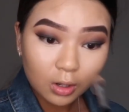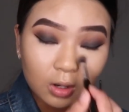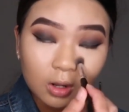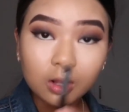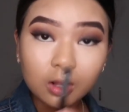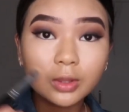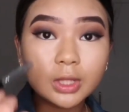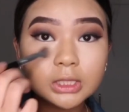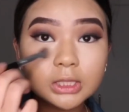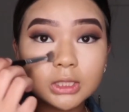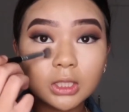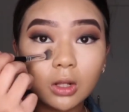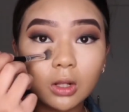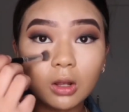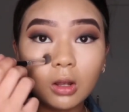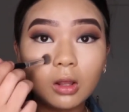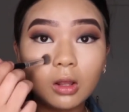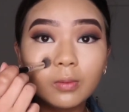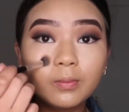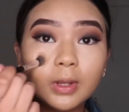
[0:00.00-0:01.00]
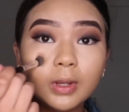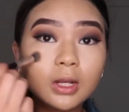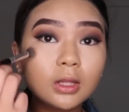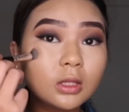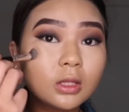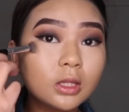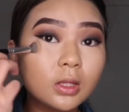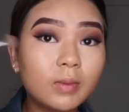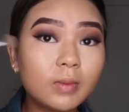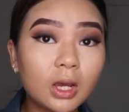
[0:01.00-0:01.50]
Oh, that's a lot better
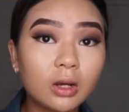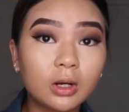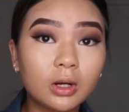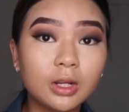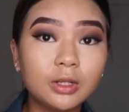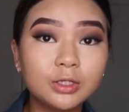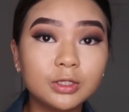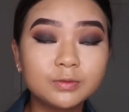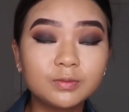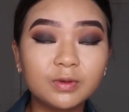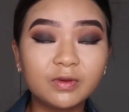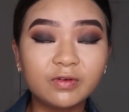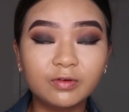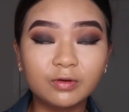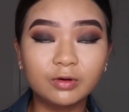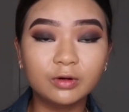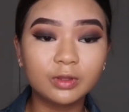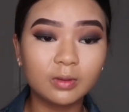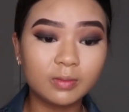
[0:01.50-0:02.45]
than the powder I used before.